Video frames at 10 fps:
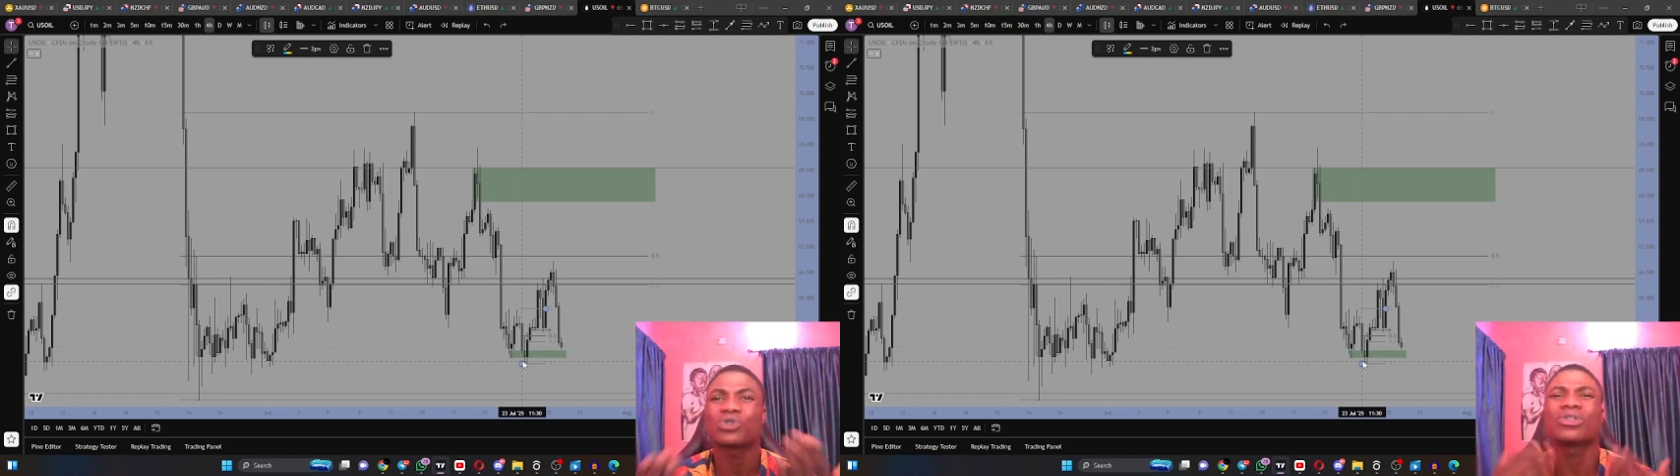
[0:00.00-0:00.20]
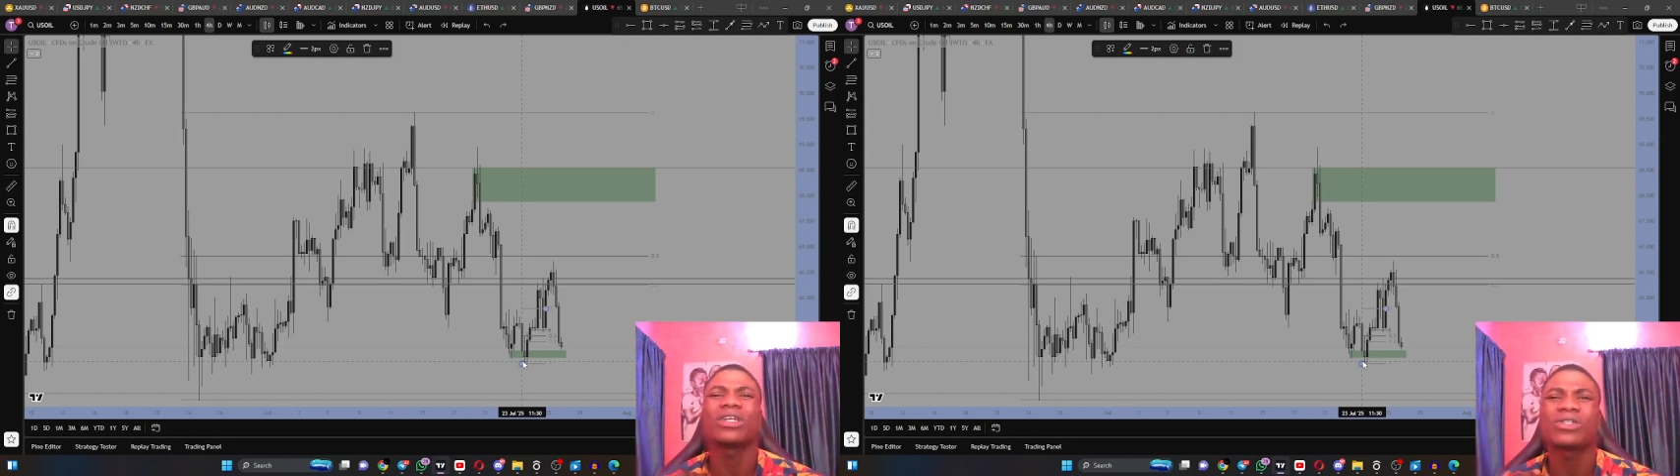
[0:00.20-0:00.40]

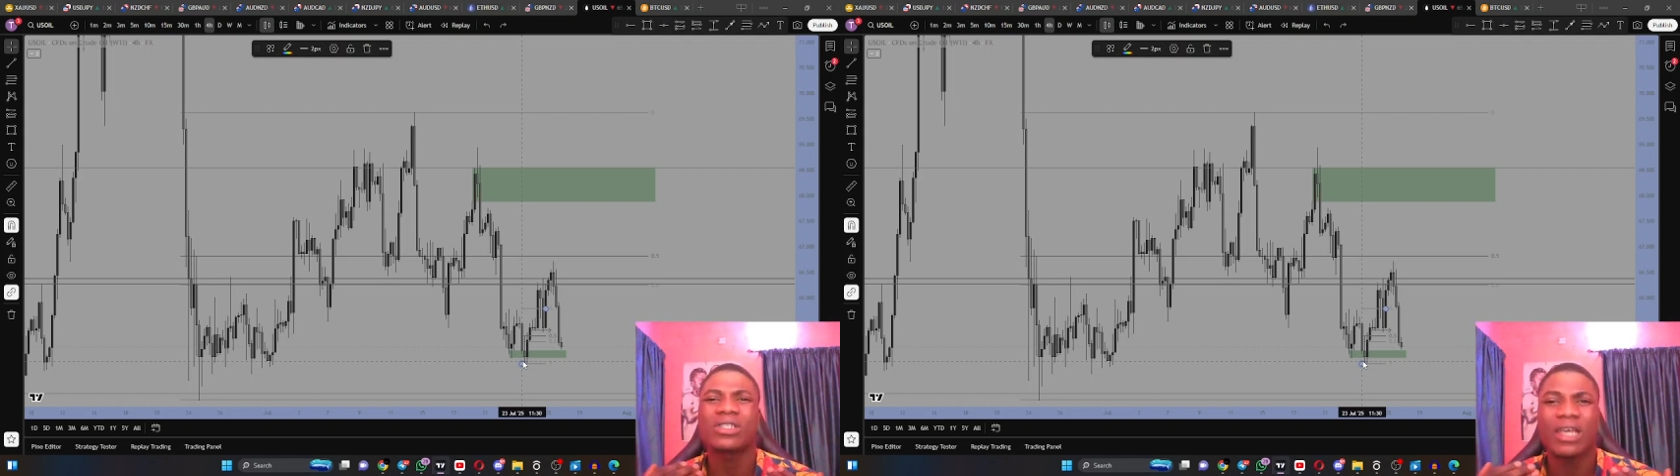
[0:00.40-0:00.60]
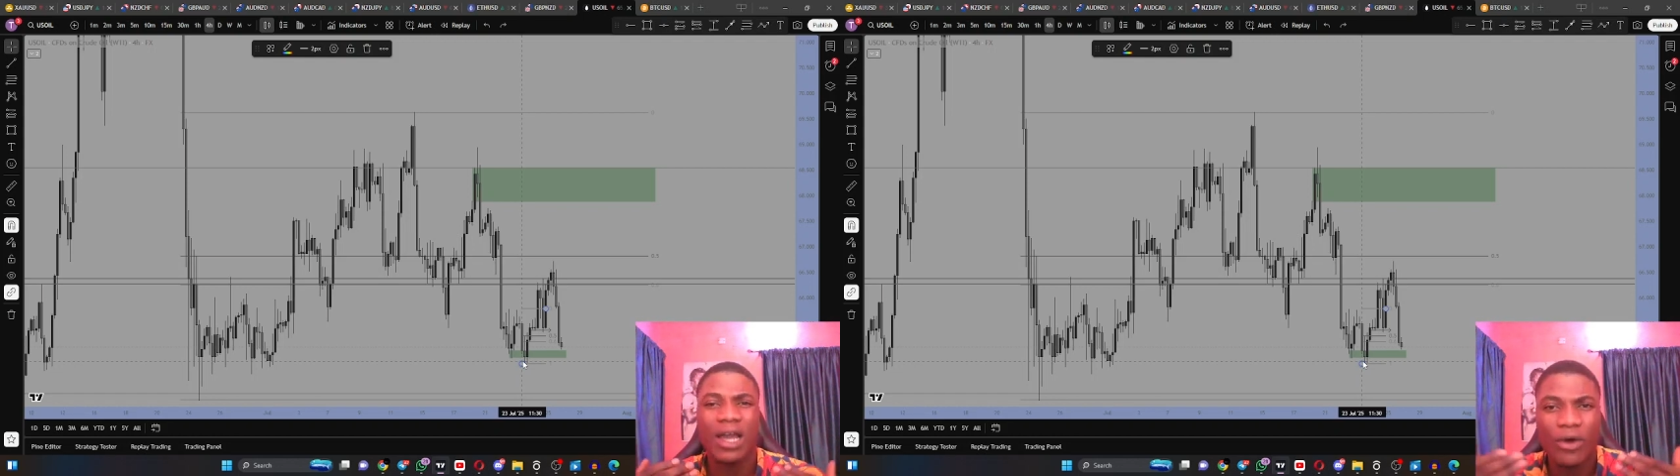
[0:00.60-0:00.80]
so that you
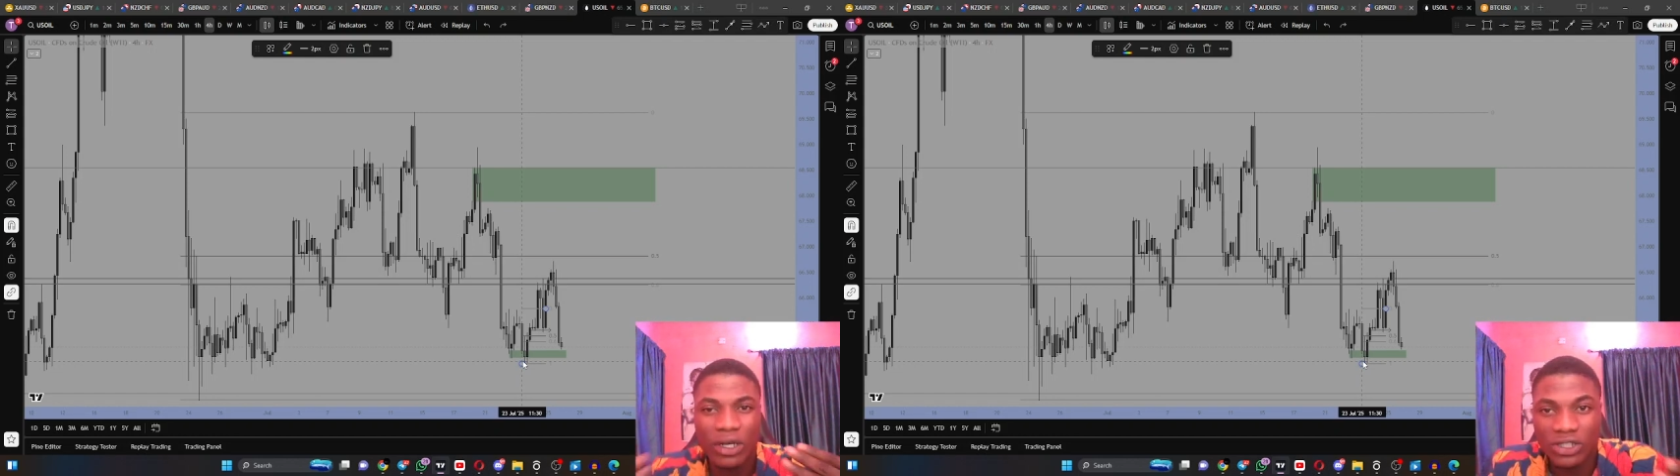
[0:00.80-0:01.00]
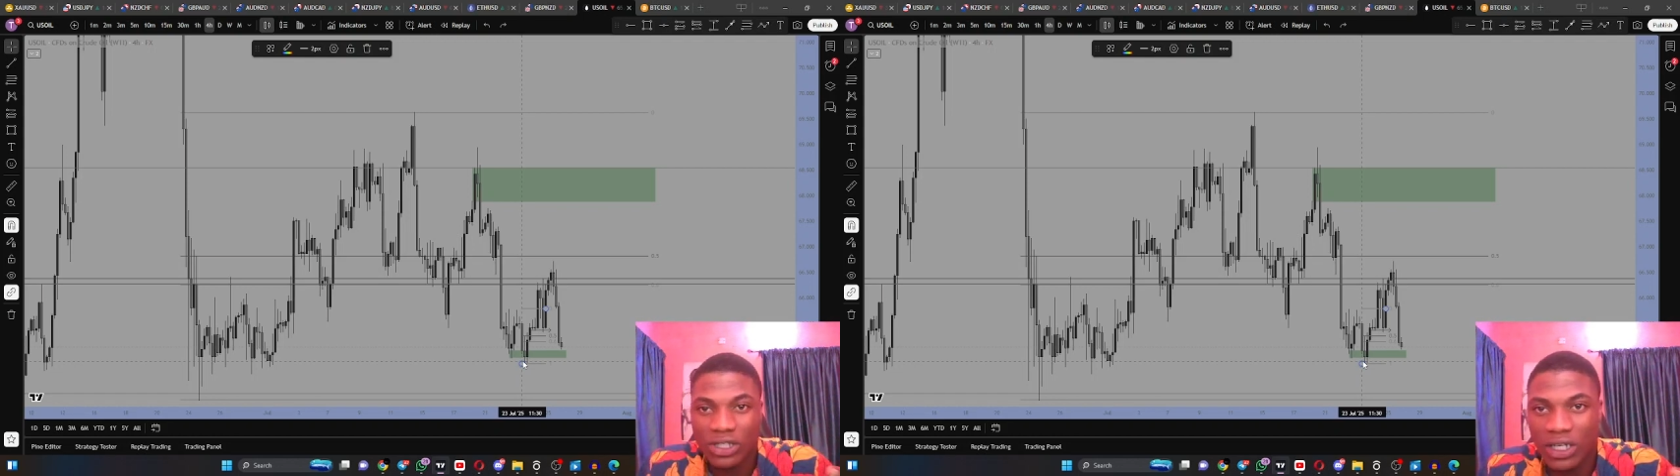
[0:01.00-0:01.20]
see how
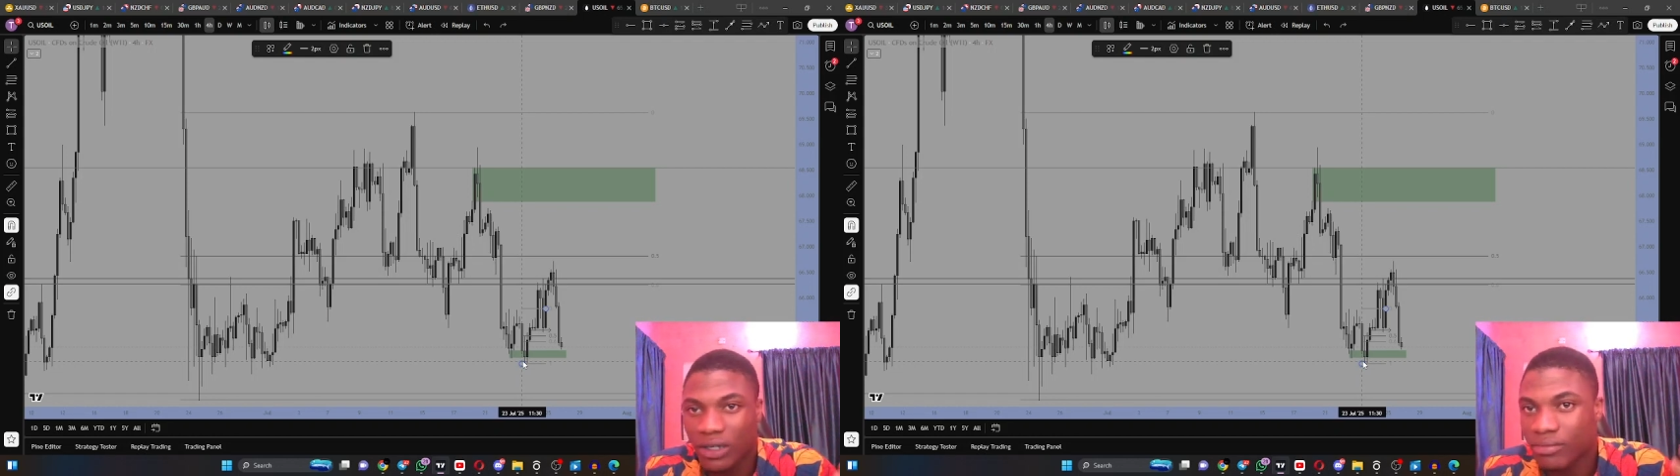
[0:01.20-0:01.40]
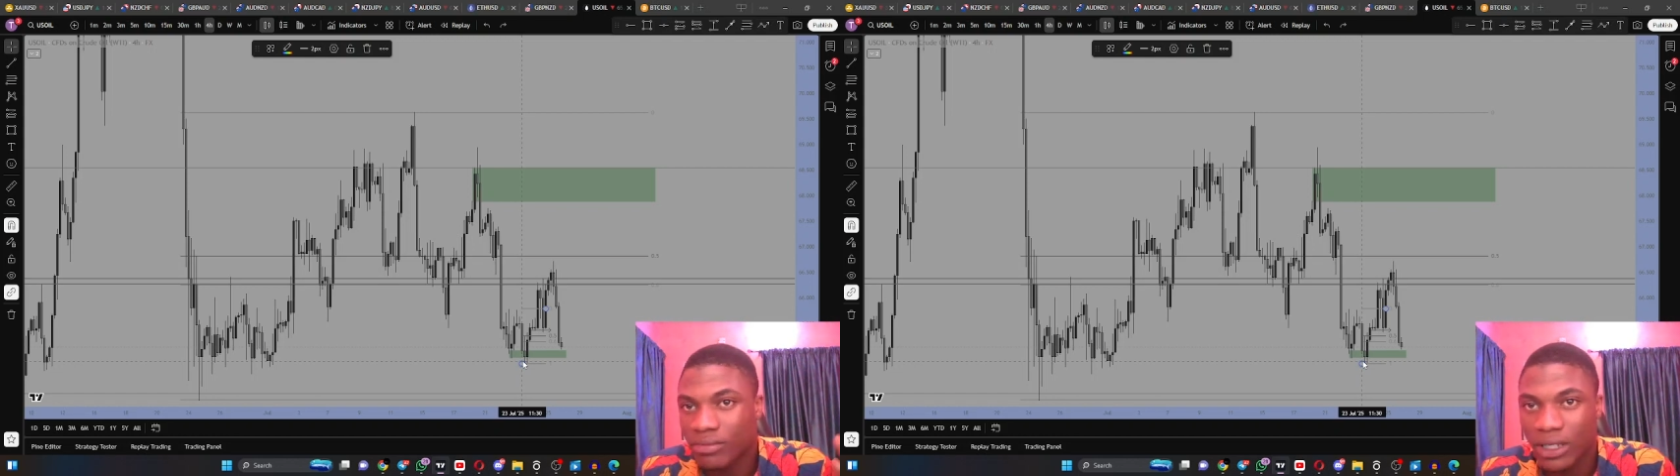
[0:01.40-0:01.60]
I trade
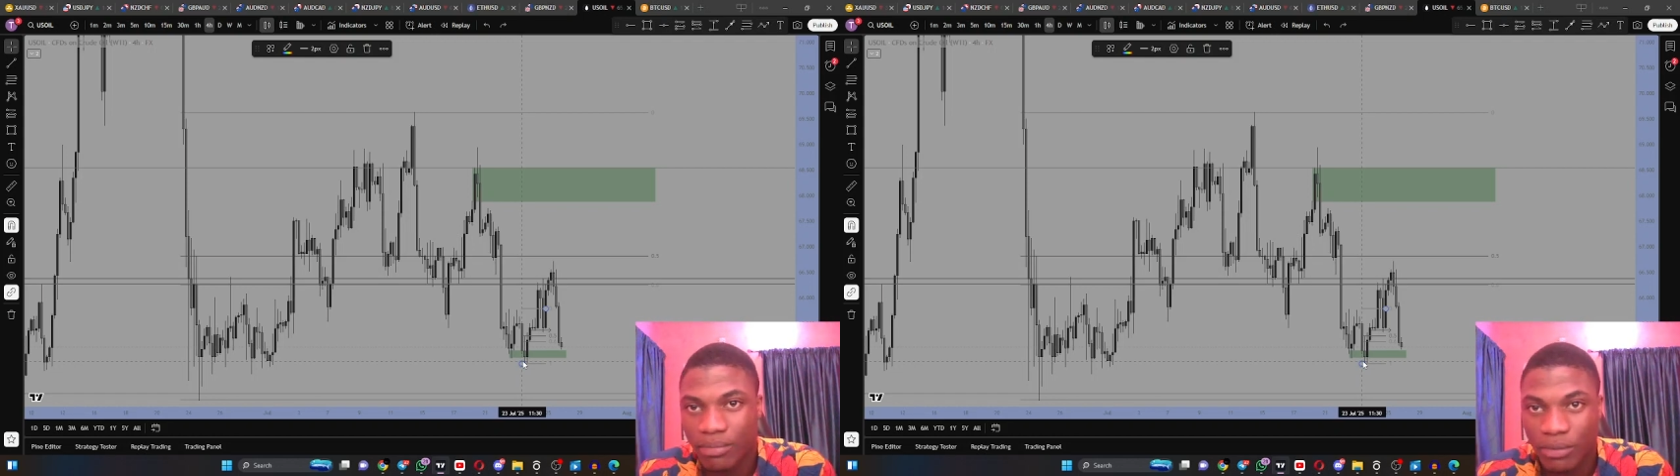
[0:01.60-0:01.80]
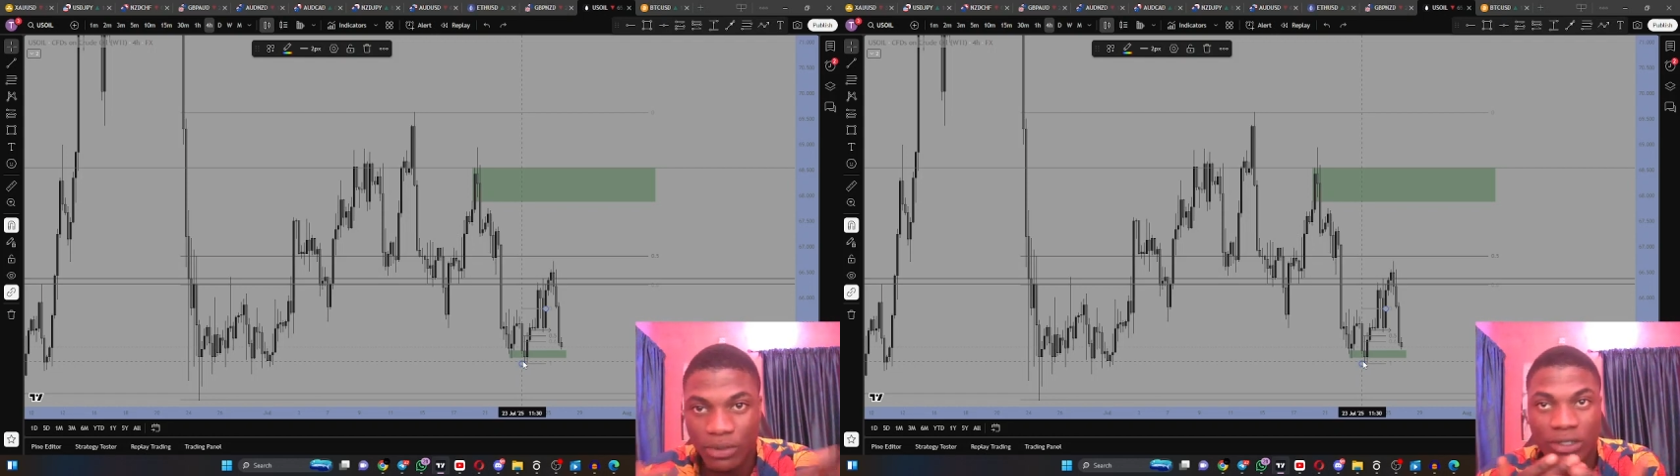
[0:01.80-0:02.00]
and
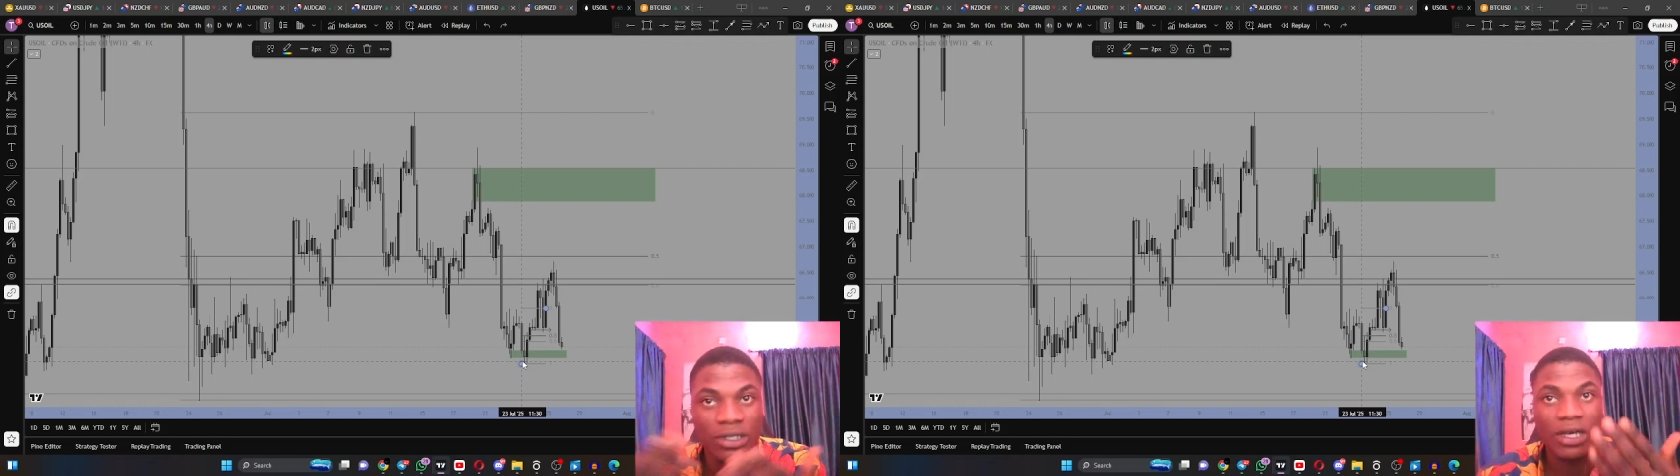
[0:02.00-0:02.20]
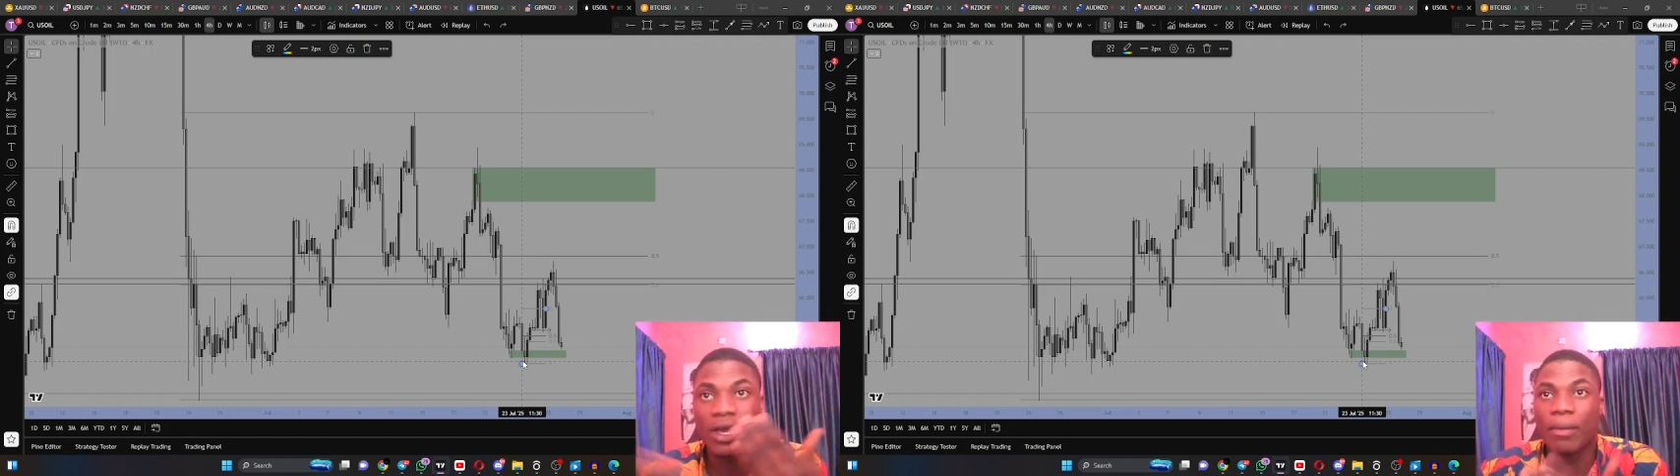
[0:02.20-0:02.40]
make my money